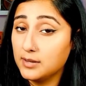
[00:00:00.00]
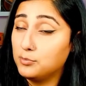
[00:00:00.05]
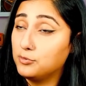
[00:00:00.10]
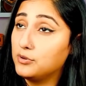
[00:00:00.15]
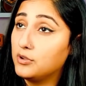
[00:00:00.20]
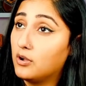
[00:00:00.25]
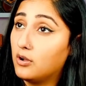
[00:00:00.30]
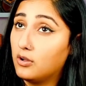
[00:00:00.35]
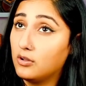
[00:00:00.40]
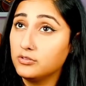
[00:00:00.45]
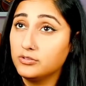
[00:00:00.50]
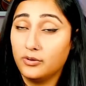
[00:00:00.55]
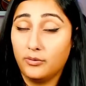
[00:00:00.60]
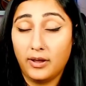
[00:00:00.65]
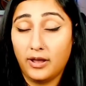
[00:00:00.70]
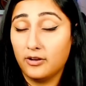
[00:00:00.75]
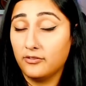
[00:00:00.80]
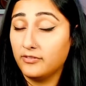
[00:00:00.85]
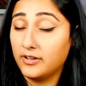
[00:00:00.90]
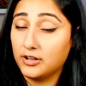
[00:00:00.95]
We all know
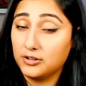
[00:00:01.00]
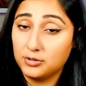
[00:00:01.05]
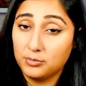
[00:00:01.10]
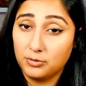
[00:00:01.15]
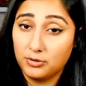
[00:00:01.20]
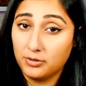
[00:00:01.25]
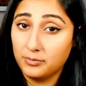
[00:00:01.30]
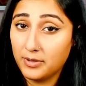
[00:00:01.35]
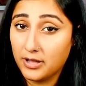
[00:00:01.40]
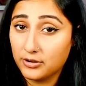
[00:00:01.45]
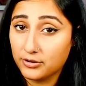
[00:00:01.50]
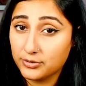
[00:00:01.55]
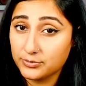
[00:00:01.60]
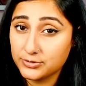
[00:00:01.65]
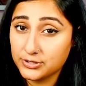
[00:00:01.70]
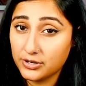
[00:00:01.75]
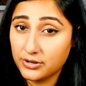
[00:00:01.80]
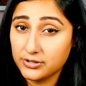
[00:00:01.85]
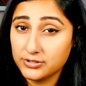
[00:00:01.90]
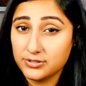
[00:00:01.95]
how valuable
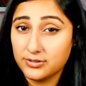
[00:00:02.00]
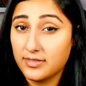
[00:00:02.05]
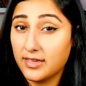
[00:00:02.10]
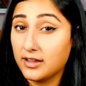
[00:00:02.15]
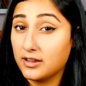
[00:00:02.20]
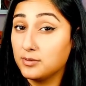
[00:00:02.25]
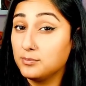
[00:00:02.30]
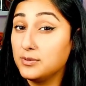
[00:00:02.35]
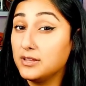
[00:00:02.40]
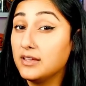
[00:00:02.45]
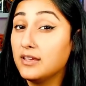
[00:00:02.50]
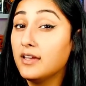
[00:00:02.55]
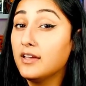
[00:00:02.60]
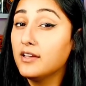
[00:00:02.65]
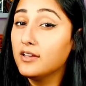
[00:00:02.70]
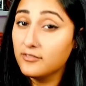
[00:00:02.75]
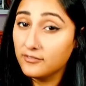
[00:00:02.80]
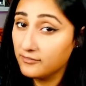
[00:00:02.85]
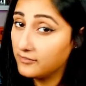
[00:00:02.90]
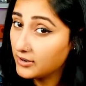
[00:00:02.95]
amalgams are, so that could be
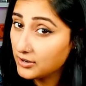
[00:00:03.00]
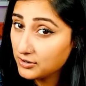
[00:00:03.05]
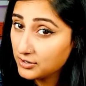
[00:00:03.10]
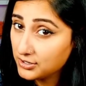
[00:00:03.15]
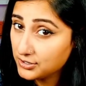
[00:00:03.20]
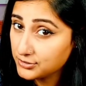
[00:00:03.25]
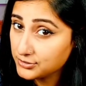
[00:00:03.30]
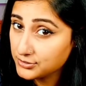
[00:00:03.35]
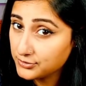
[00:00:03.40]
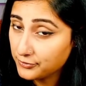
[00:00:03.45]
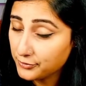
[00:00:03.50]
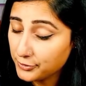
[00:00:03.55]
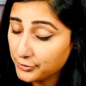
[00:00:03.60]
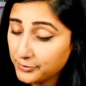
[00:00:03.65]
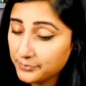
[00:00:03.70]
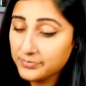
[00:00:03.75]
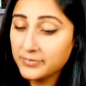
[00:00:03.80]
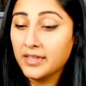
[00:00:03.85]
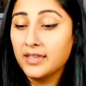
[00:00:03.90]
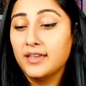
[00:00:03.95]
very useful.